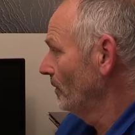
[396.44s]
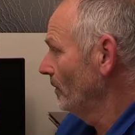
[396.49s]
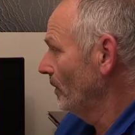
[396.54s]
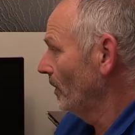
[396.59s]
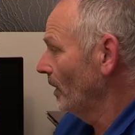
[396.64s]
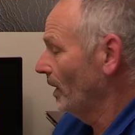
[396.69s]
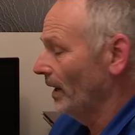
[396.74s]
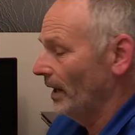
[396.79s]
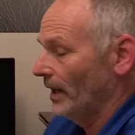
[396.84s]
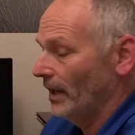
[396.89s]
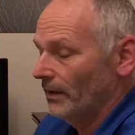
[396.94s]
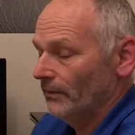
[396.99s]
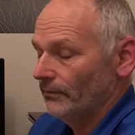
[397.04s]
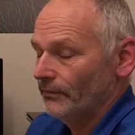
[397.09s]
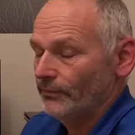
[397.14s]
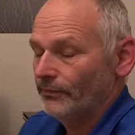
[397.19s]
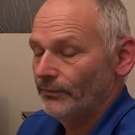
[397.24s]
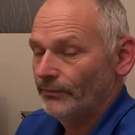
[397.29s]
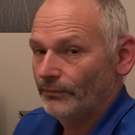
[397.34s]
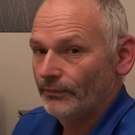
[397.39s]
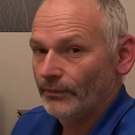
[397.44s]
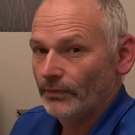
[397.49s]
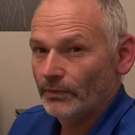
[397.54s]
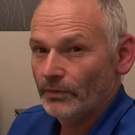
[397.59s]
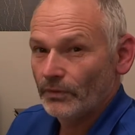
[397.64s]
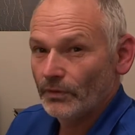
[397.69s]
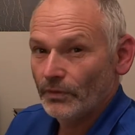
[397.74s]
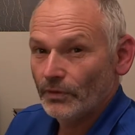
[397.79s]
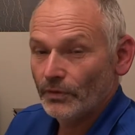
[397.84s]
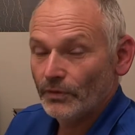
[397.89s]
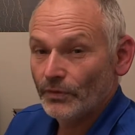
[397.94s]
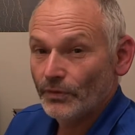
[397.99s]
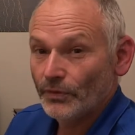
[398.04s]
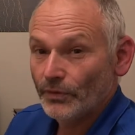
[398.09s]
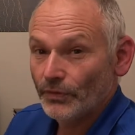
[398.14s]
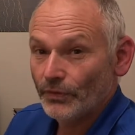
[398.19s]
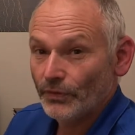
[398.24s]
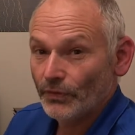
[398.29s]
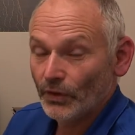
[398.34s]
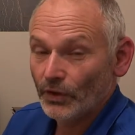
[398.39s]
I have
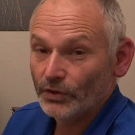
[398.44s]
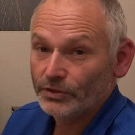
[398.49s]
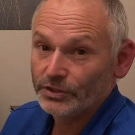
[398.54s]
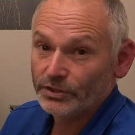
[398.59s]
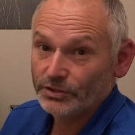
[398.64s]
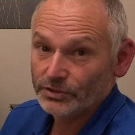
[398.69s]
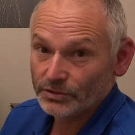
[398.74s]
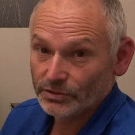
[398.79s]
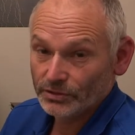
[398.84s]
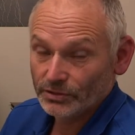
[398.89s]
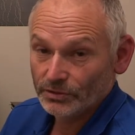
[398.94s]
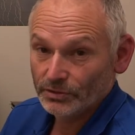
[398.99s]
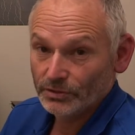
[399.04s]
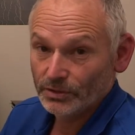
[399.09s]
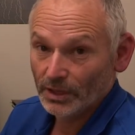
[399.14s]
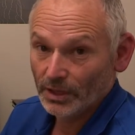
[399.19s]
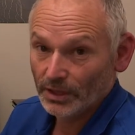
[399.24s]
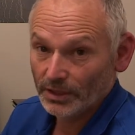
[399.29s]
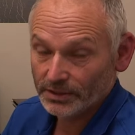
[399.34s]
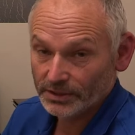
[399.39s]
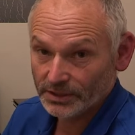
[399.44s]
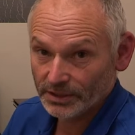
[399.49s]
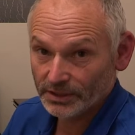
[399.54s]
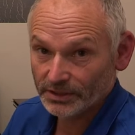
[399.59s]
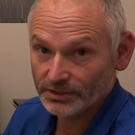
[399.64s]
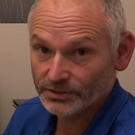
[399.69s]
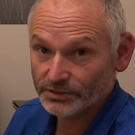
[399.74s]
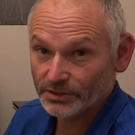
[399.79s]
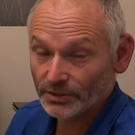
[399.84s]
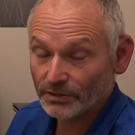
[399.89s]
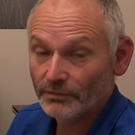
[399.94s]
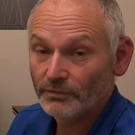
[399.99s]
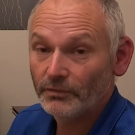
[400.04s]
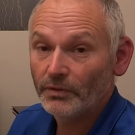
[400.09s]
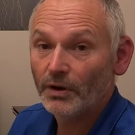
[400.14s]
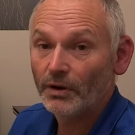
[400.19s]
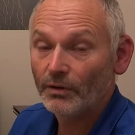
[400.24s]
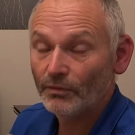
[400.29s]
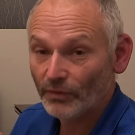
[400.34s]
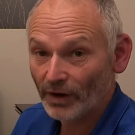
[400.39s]
32 gigs of
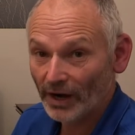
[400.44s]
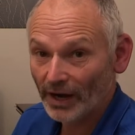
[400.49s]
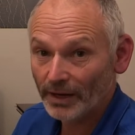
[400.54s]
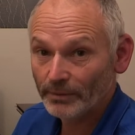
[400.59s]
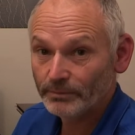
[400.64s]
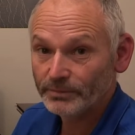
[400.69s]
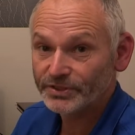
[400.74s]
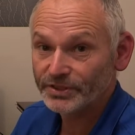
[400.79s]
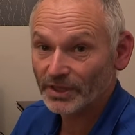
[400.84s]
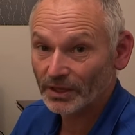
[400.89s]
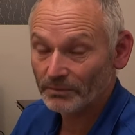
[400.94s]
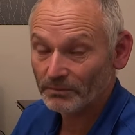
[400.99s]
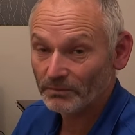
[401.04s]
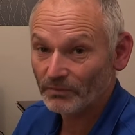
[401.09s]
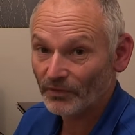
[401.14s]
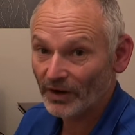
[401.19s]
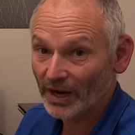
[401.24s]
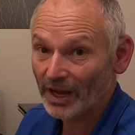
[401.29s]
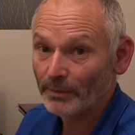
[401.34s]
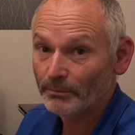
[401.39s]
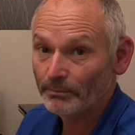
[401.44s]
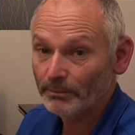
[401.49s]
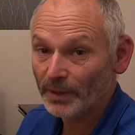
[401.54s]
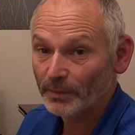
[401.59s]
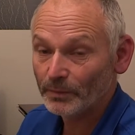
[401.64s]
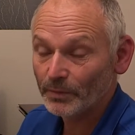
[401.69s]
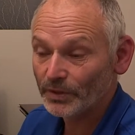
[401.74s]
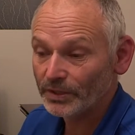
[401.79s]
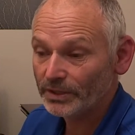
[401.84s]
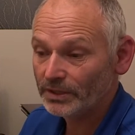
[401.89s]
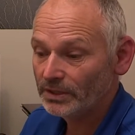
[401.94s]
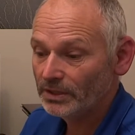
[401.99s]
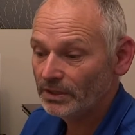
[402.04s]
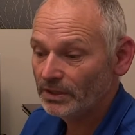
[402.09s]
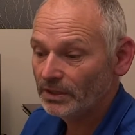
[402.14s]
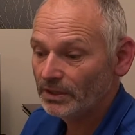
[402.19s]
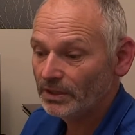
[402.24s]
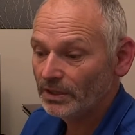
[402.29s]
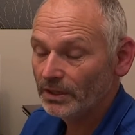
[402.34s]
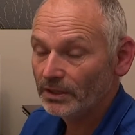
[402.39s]
RAM, so RAM memory,
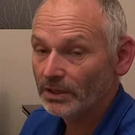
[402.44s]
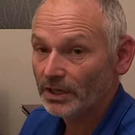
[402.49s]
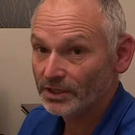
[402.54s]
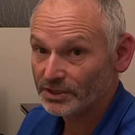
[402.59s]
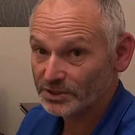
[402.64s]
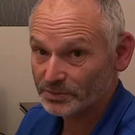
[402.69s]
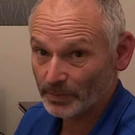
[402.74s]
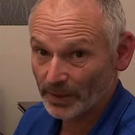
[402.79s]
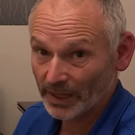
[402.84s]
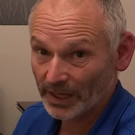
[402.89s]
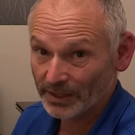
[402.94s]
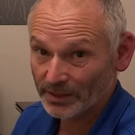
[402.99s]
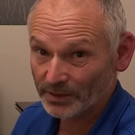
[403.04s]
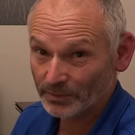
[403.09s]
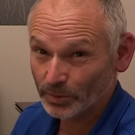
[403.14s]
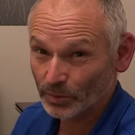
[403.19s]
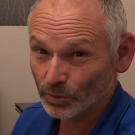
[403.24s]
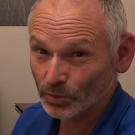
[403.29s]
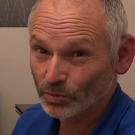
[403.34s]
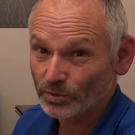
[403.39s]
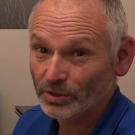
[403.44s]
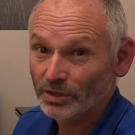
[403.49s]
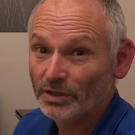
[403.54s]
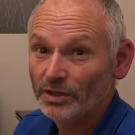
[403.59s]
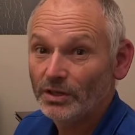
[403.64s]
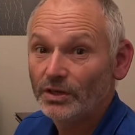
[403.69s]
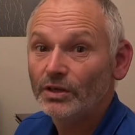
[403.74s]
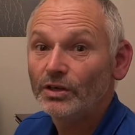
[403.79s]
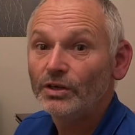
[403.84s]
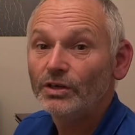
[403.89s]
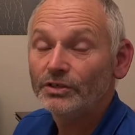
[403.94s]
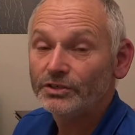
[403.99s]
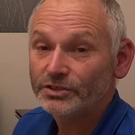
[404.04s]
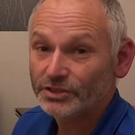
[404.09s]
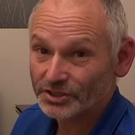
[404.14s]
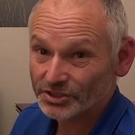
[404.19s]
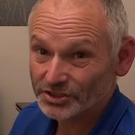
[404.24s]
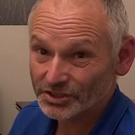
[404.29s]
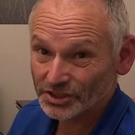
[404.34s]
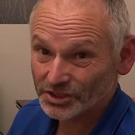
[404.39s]
expandable
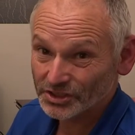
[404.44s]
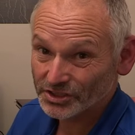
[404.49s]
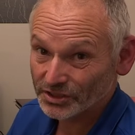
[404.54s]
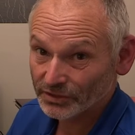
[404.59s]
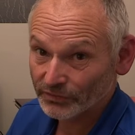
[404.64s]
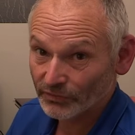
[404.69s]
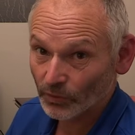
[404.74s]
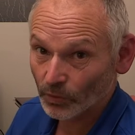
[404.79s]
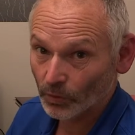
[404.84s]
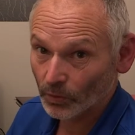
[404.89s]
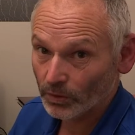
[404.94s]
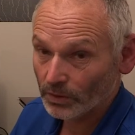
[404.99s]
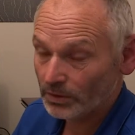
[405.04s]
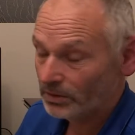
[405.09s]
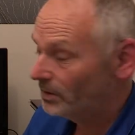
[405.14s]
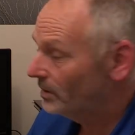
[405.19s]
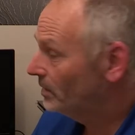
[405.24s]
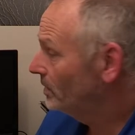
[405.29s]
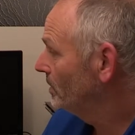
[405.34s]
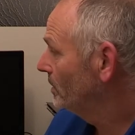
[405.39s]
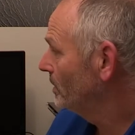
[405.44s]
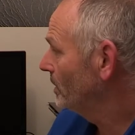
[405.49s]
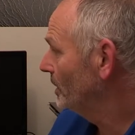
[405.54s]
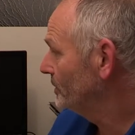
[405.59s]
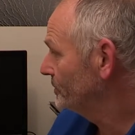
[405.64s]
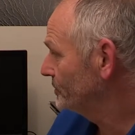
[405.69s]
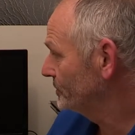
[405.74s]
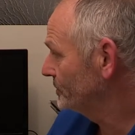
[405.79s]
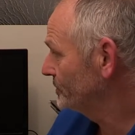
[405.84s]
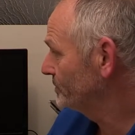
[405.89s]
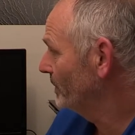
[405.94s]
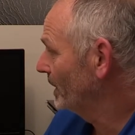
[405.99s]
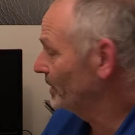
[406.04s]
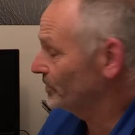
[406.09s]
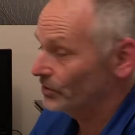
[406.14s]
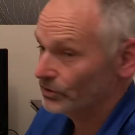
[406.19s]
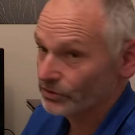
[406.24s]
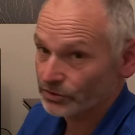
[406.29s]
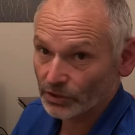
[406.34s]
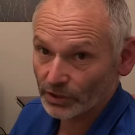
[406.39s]
to 64. That's as
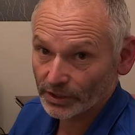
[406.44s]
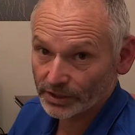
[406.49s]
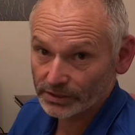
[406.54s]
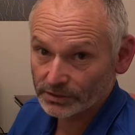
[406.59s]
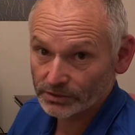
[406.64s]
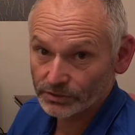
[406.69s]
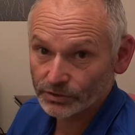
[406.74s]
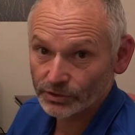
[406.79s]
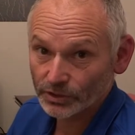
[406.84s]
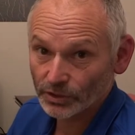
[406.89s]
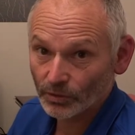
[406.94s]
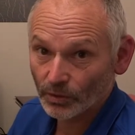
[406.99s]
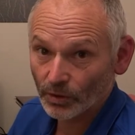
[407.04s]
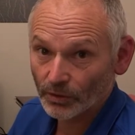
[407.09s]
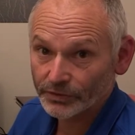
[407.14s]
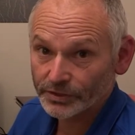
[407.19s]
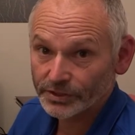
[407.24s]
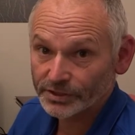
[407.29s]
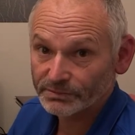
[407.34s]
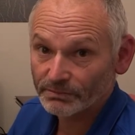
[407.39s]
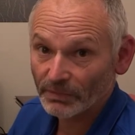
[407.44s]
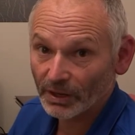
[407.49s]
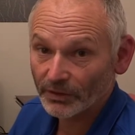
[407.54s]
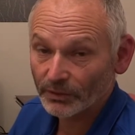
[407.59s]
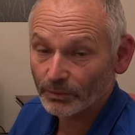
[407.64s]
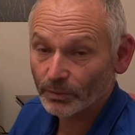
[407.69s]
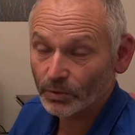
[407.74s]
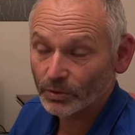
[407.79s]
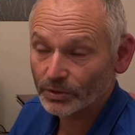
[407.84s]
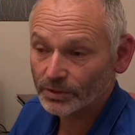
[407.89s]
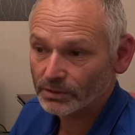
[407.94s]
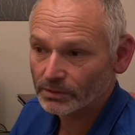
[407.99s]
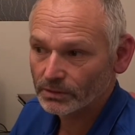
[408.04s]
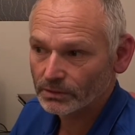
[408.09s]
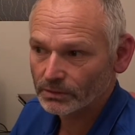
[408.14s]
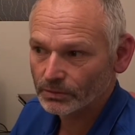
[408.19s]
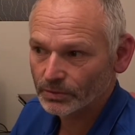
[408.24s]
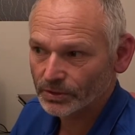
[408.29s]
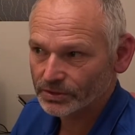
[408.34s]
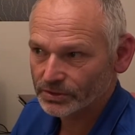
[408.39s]
much as I can do on this motherboard,
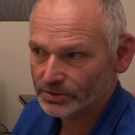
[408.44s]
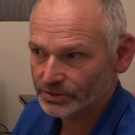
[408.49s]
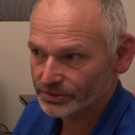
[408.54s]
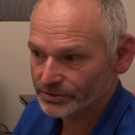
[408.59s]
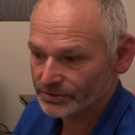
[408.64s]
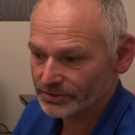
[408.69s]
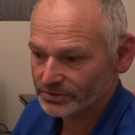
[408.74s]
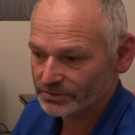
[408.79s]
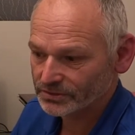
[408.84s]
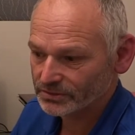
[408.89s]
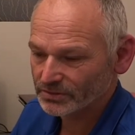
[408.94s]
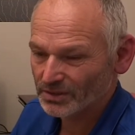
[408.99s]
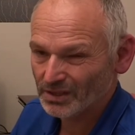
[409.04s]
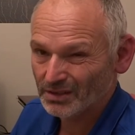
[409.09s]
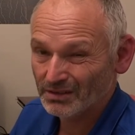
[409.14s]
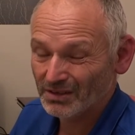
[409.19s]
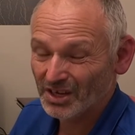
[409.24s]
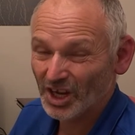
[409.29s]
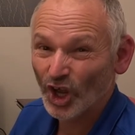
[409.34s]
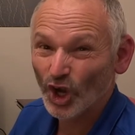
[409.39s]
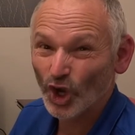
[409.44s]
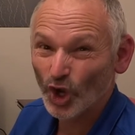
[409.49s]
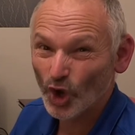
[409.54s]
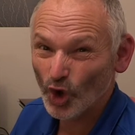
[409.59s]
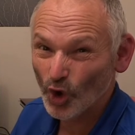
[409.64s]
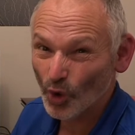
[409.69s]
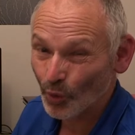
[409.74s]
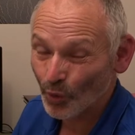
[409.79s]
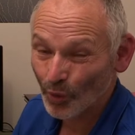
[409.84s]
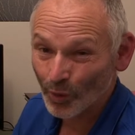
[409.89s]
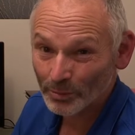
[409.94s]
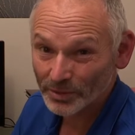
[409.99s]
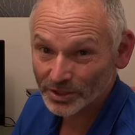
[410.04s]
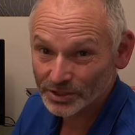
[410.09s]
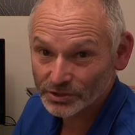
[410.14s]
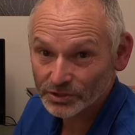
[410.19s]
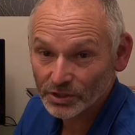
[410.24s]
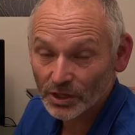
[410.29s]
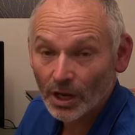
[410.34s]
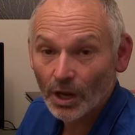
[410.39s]
which is
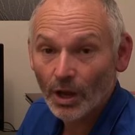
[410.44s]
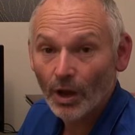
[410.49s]
enormous.